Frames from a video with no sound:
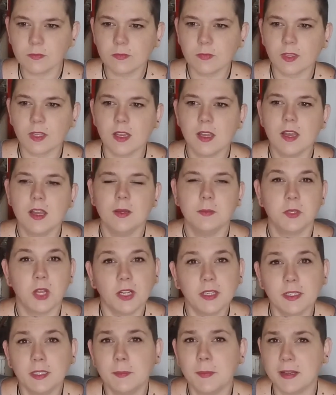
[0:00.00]
I'm
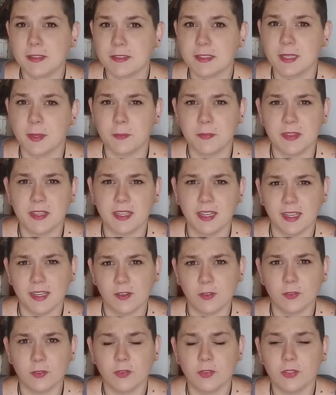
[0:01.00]
talking about something
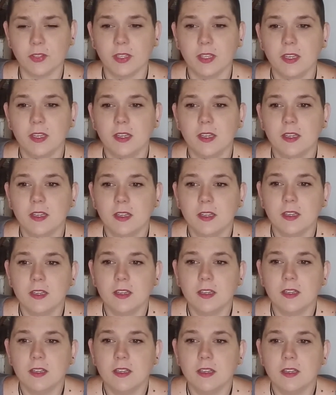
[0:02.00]
else.
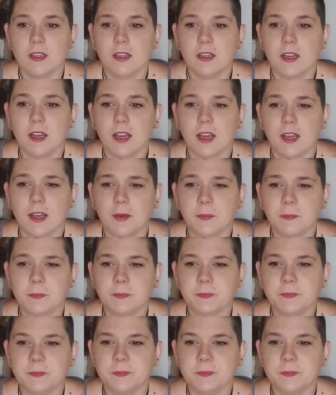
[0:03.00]
I